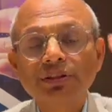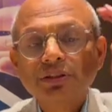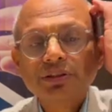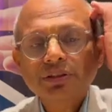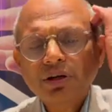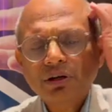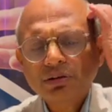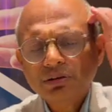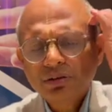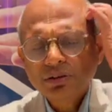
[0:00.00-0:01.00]

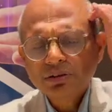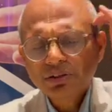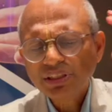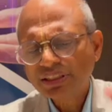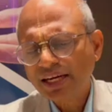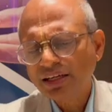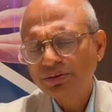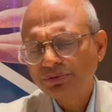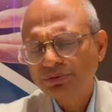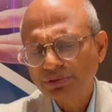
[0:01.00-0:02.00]
So these kind
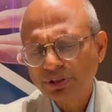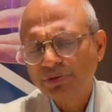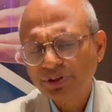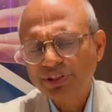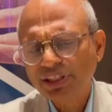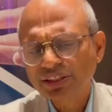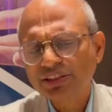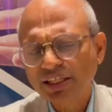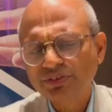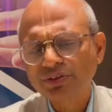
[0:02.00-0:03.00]
of some of the things
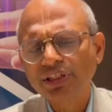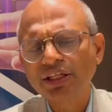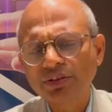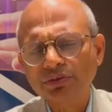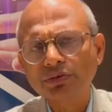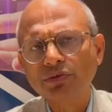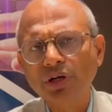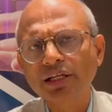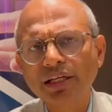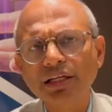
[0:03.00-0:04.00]
that we are
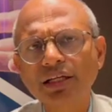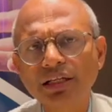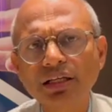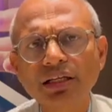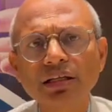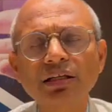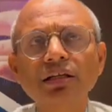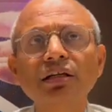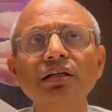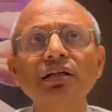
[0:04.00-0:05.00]
working in
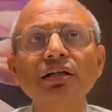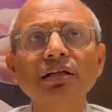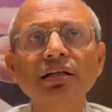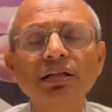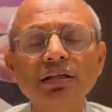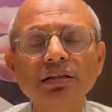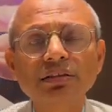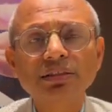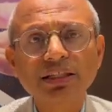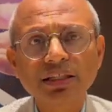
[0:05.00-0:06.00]

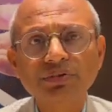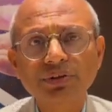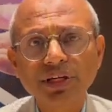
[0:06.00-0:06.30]
Center for